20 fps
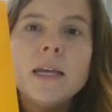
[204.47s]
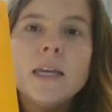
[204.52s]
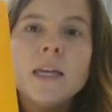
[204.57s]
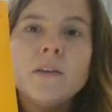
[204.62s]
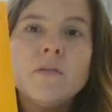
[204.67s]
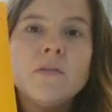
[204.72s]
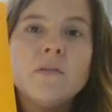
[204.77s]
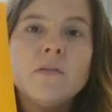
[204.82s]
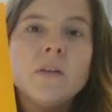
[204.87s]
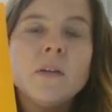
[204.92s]

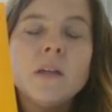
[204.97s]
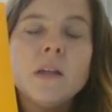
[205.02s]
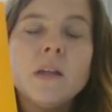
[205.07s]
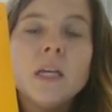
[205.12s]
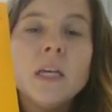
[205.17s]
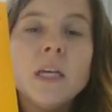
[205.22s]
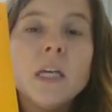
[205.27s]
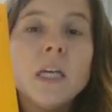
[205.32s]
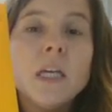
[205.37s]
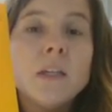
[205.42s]
If
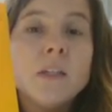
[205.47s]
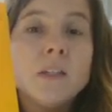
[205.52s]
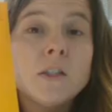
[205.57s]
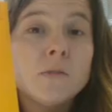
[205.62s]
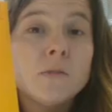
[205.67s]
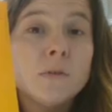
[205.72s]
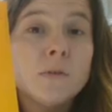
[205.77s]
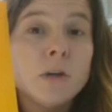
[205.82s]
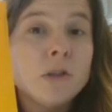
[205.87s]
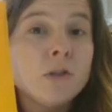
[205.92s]
it's
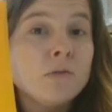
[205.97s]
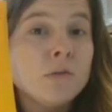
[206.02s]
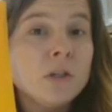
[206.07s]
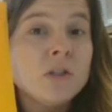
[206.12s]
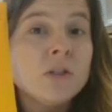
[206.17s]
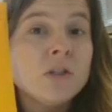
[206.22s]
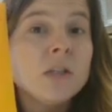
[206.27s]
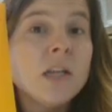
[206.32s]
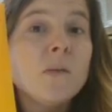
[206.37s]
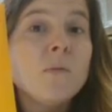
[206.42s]
a
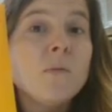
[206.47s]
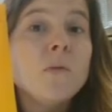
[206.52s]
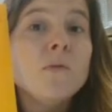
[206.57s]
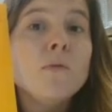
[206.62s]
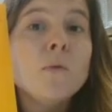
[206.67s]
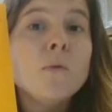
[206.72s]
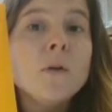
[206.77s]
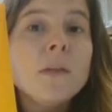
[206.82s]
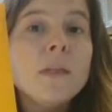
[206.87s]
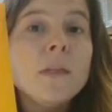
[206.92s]
frustration level
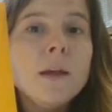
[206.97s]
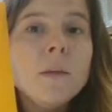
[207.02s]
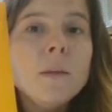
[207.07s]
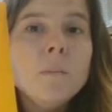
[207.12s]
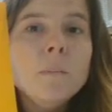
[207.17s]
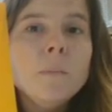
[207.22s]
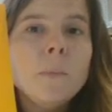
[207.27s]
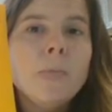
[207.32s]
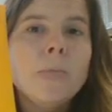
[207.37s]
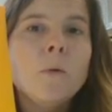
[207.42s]
for
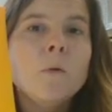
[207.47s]
them